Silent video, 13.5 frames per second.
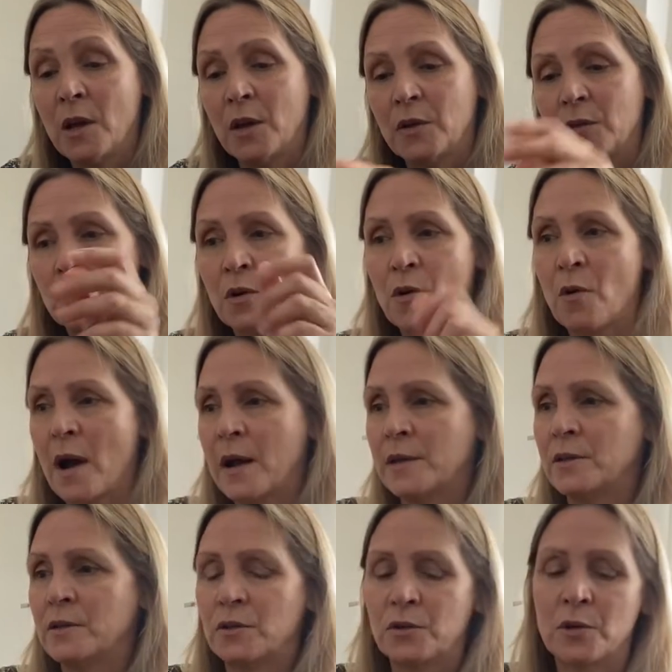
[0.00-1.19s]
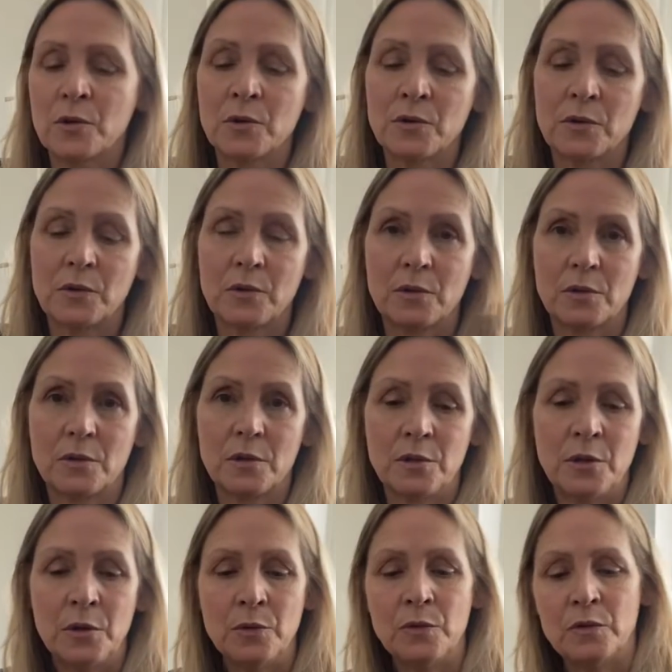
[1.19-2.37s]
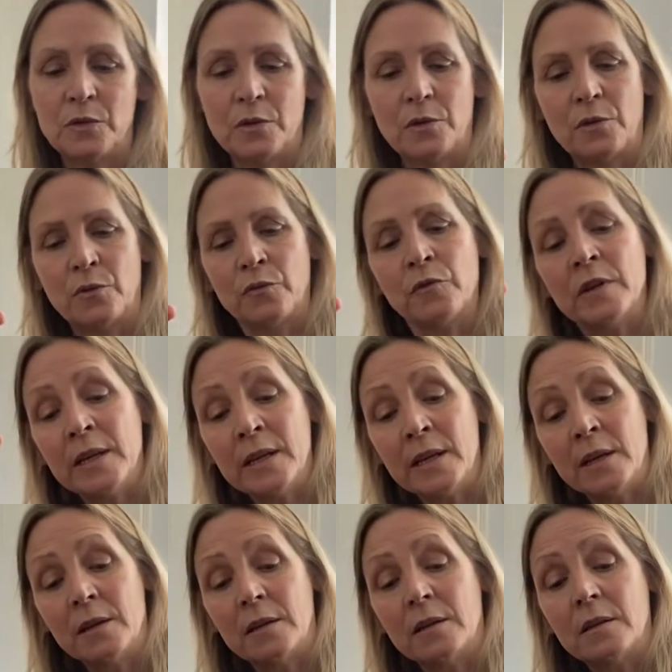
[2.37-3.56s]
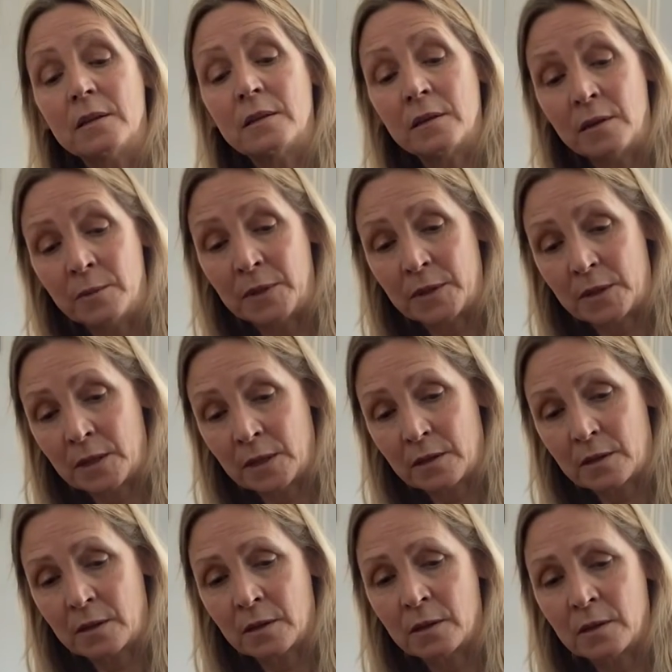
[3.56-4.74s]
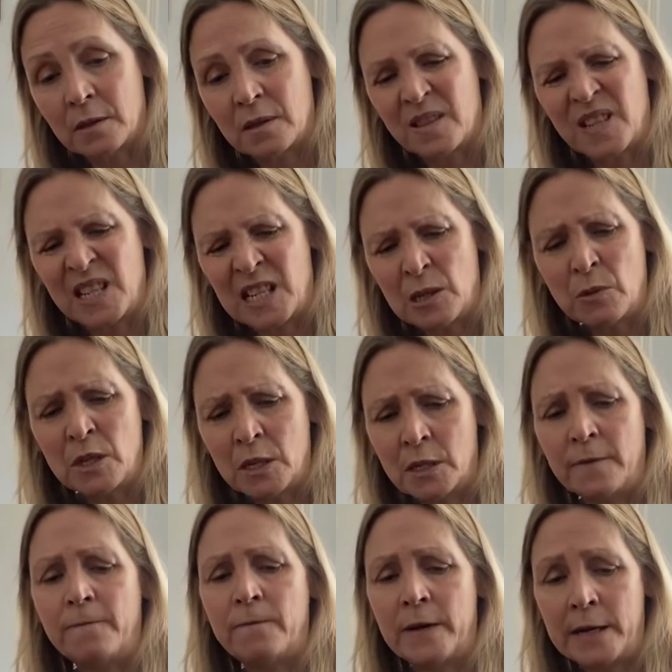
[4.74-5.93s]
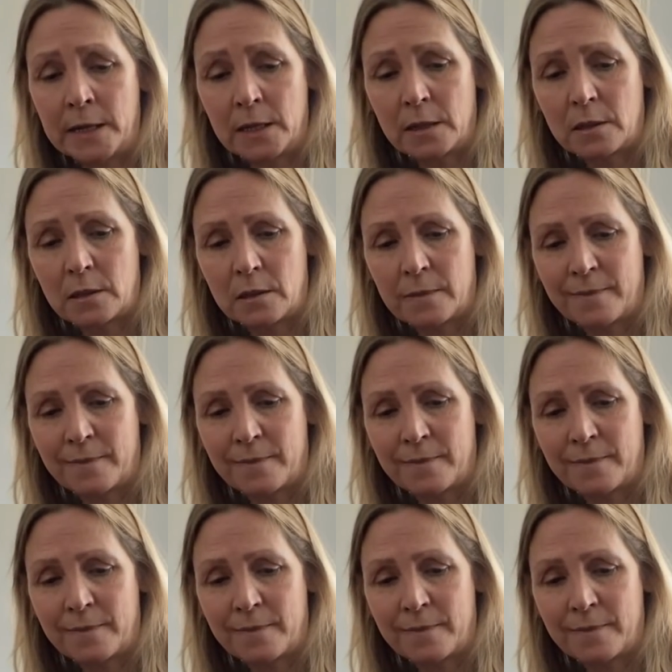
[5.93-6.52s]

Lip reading: So I just chose to use 3 cinnamon sticks because I want it fast.